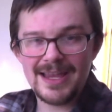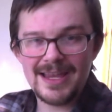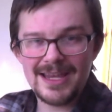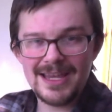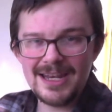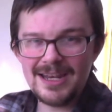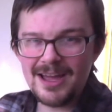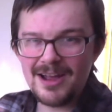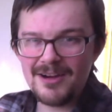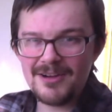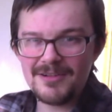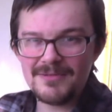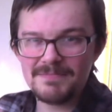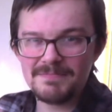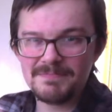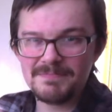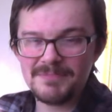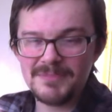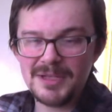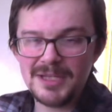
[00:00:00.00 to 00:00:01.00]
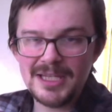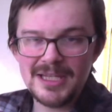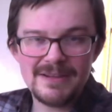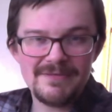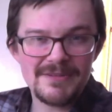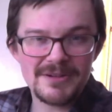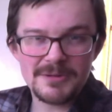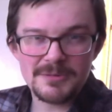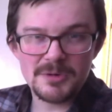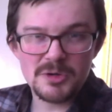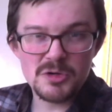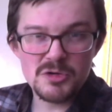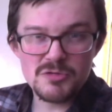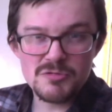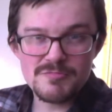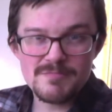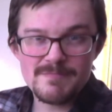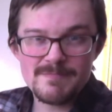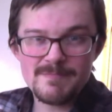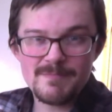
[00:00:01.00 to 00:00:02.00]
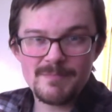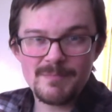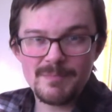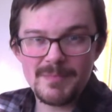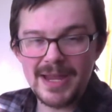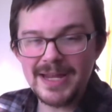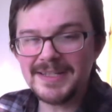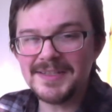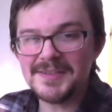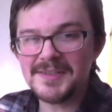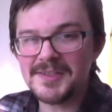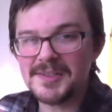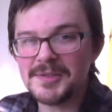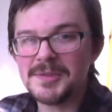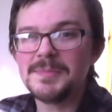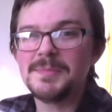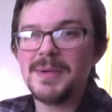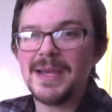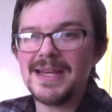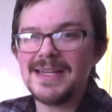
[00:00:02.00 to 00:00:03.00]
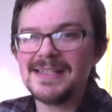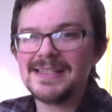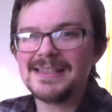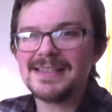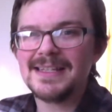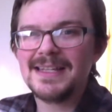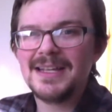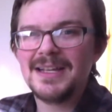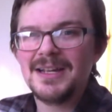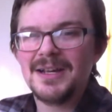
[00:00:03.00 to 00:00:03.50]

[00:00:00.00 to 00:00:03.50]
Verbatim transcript: in our living room main space,